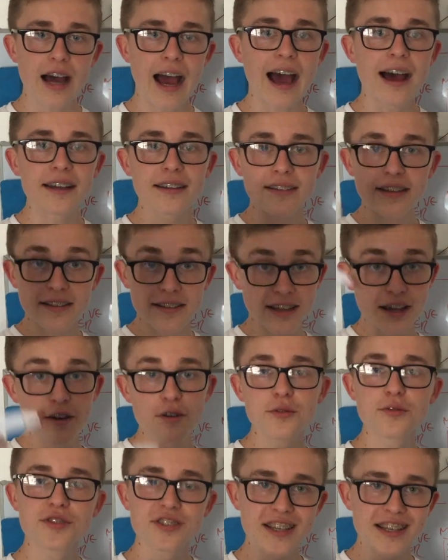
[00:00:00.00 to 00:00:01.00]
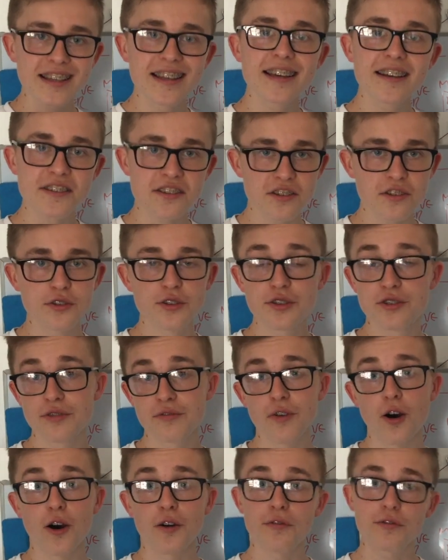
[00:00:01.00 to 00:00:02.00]
and they'll see the
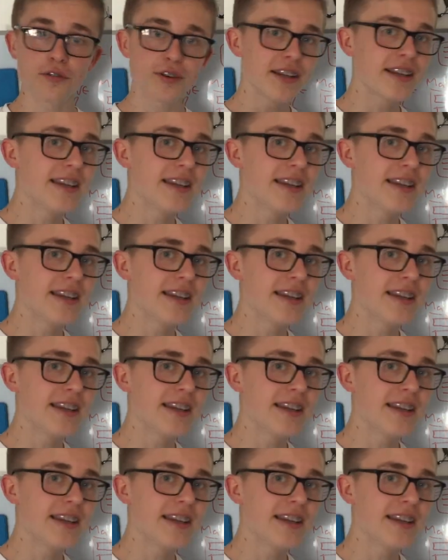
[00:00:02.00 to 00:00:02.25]
exclusive offer